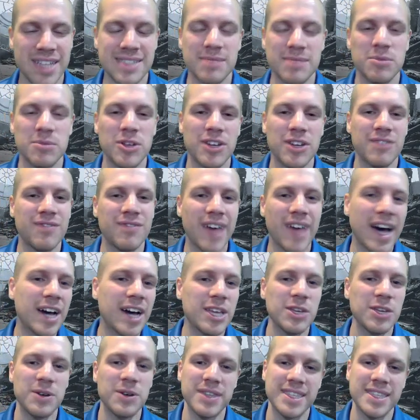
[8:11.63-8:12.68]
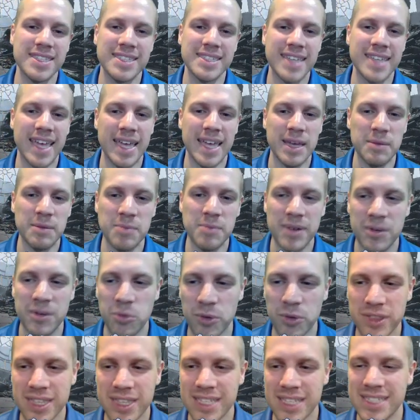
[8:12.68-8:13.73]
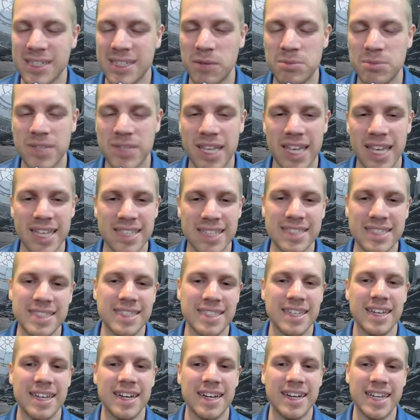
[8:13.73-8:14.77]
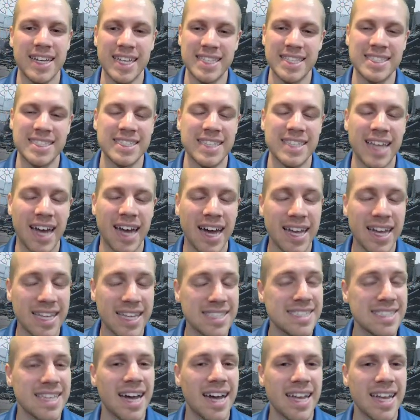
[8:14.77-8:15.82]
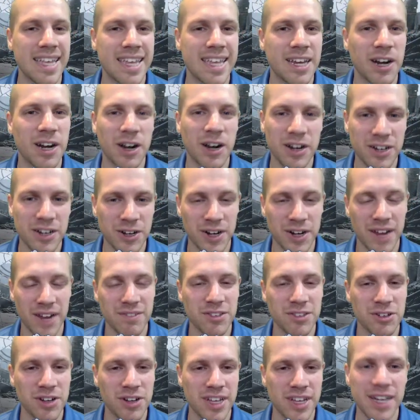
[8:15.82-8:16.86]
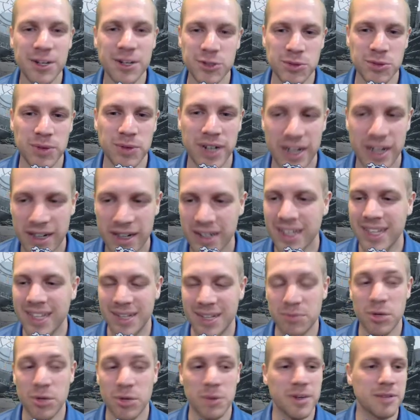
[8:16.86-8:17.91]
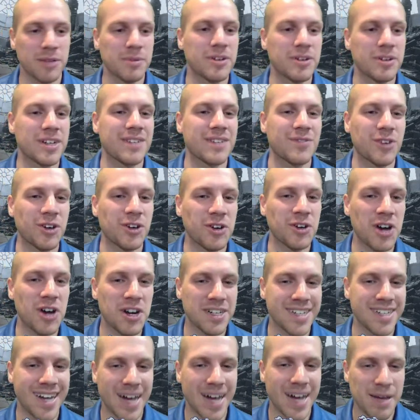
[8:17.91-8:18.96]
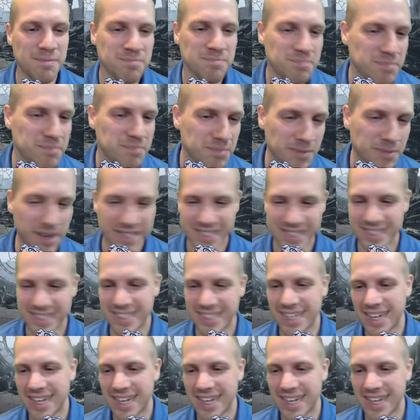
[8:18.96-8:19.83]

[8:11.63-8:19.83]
some good value in this game with this update, it's not here. You're gonna have to look elsewhere. Probably gonna be looking for a long time. But